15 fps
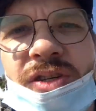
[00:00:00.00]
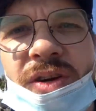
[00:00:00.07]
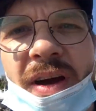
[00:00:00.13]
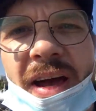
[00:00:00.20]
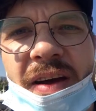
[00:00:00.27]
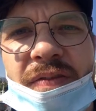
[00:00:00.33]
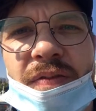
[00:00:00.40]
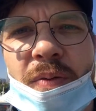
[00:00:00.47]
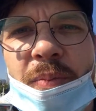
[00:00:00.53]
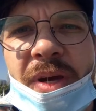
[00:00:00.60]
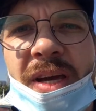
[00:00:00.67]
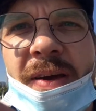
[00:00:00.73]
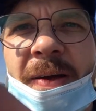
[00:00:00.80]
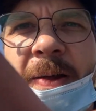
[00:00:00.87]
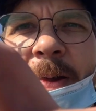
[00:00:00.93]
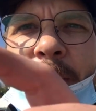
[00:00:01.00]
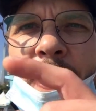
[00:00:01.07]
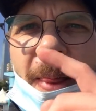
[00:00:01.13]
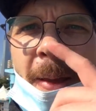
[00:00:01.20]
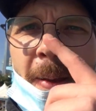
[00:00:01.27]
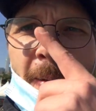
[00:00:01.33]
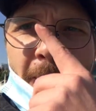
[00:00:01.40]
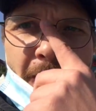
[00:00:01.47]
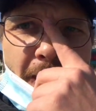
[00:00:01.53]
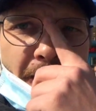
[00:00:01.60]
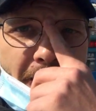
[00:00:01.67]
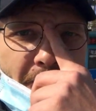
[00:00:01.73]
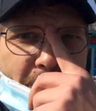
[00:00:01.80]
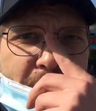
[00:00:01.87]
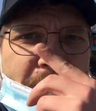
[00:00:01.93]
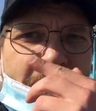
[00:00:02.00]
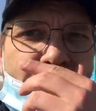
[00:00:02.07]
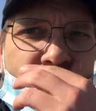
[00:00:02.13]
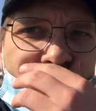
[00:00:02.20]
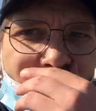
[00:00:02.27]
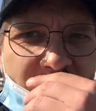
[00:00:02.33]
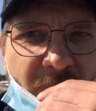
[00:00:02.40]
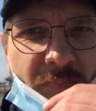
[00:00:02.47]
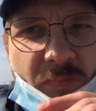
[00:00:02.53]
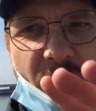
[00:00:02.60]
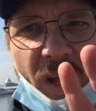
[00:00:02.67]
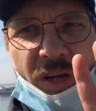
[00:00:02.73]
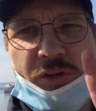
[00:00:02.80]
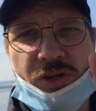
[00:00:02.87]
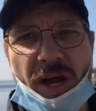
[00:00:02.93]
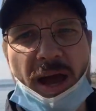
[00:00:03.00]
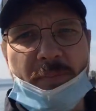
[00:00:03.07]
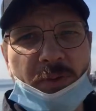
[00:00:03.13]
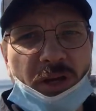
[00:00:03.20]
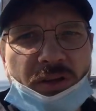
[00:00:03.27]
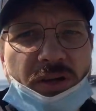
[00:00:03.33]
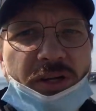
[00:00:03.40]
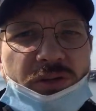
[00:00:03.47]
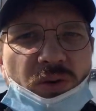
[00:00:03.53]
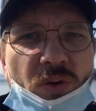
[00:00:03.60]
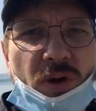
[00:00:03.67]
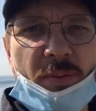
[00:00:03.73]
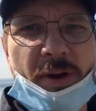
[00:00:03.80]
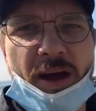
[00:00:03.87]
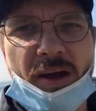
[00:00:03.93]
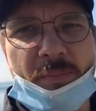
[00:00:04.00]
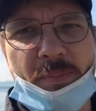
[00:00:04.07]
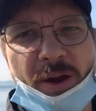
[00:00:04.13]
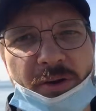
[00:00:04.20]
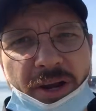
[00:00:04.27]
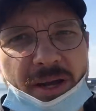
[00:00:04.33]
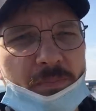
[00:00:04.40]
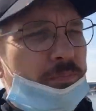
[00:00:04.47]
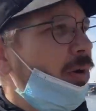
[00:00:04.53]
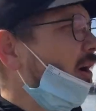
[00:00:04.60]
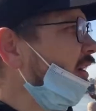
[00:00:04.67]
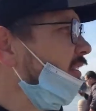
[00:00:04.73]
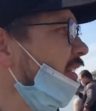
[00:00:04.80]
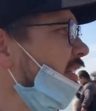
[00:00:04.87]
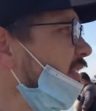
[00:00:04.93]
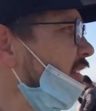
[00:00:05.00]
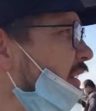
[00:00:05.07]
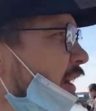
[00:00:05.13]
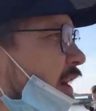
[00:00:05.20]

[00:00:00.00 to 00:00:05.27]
you have for me? Today I'm not going to talk about American politics